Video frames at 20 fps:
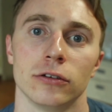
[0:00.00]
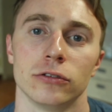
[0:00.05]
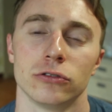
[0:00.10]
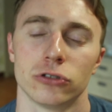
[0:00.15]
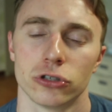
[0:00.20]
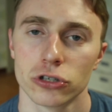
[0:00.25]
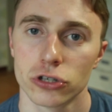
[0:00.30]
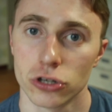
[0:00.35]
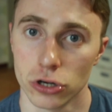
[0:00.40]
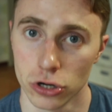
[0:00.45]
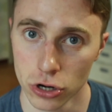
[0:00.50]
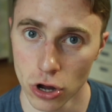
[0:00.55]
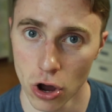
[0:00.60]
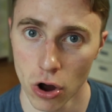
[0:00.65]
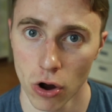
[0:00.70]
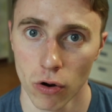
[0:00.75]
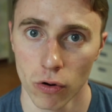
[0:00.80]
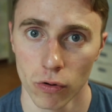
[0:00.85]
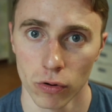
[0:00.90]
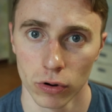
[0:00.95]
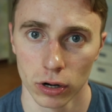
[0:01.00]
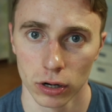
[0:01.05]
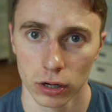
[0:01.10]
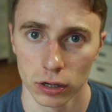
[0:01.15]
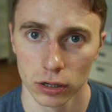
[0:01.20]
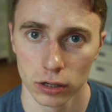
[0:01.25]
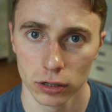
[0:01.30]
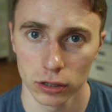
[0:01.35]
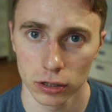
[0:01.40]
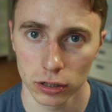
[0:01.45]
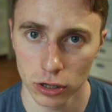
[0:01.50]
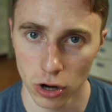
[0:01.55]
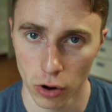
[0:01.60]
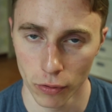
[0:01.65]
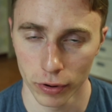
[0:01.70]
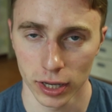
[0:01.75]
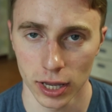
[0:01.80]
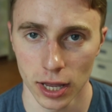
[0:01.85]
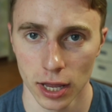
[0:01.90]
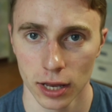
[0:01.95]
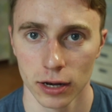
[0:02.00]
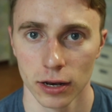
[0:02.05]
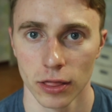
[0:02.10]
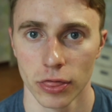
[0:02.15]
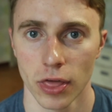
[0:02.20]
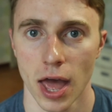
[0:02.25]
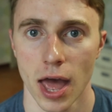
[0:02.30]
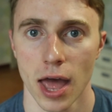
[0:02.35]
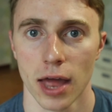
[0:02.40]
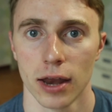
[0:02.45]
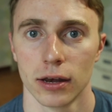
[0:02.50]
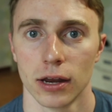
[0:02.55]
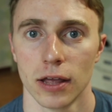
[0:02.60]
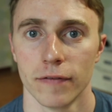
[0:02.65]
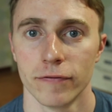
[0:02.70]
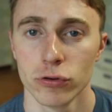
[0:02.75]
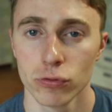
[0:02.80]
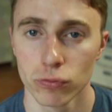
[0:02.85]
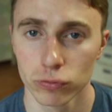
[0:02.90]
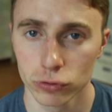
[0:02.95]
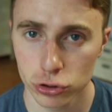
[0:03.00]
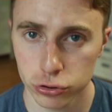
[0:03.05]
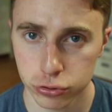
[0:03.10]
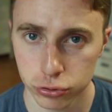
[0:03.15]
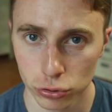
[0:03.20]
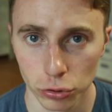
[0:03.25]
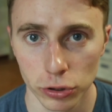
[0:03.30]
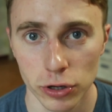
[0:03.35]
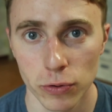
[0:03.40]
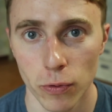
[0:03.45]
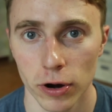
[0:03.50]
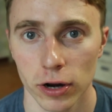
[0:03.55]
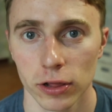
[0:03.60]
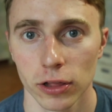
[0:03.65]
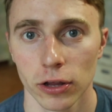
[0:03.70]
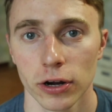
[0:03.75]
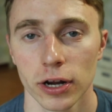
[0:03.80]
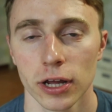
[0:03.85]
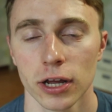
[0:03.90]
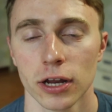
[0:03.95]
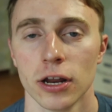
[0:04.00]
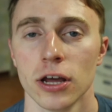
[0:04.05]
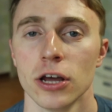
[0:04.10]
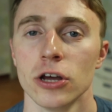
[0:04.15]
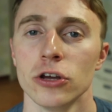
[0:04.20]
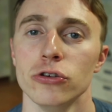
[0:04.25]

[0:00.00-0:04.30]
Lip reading: just know going in that if you truly want to learn it,